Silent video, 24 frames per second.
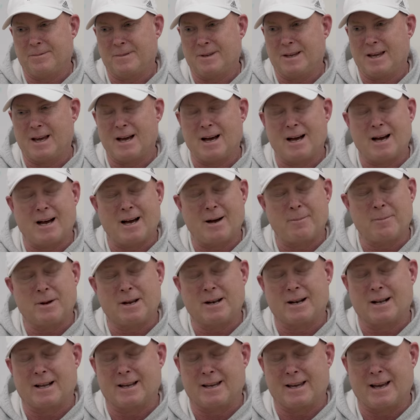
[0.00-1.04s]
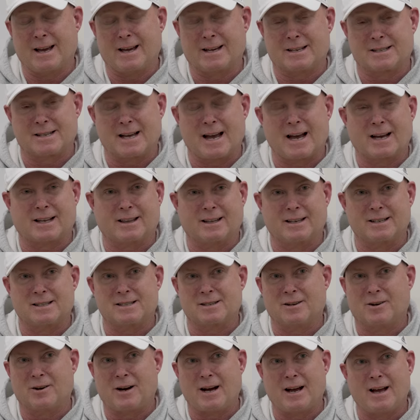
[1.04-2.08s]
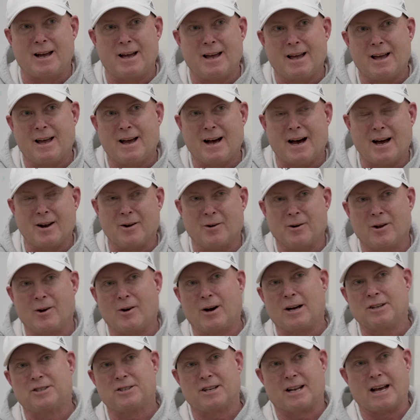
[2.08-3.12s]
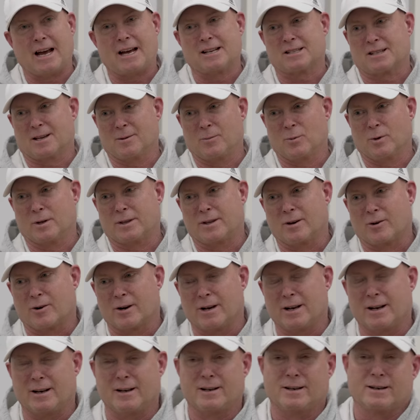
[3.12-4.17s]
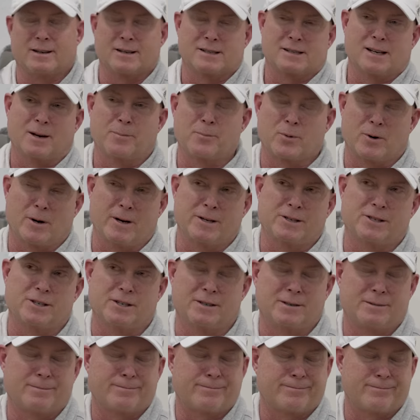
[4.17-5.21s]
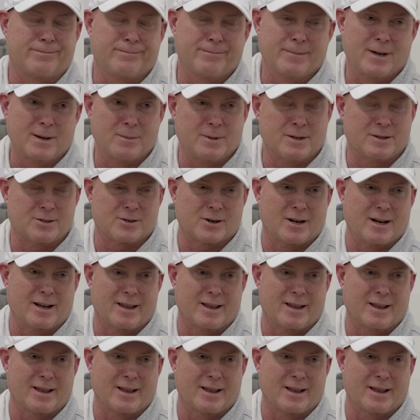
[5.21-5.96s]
yeah, I mean, uh, yeah, exactly. So I, I don't know. I should ask them what they're eating because I probably should maybe try